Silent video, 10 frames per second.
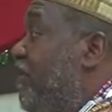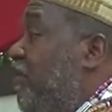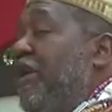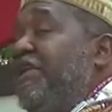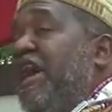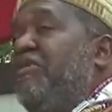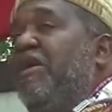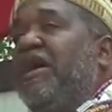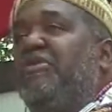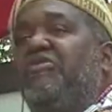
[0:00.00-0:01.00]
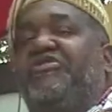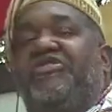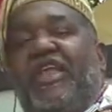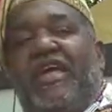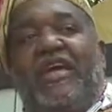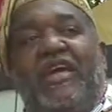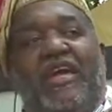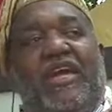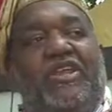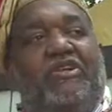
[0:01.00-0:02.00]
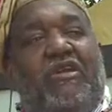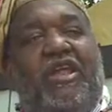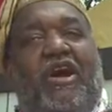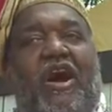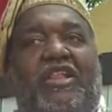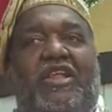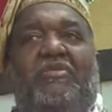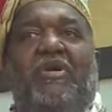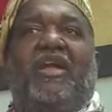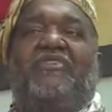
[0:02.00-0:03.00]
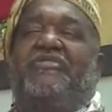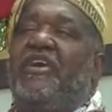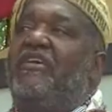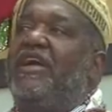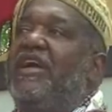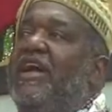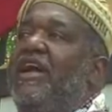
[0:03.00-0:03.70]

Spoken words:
One day while he was sitting in the great hall in the monastery,